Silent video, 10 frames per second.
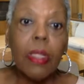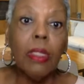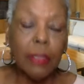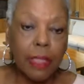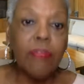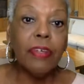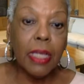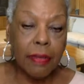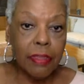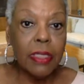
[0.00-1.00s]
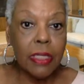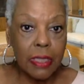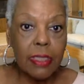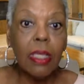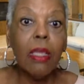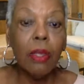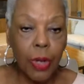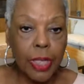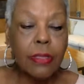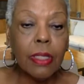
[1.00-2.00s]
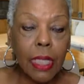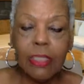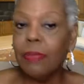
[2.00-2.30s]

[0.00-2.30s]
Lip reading: looking for evidence, going to the class,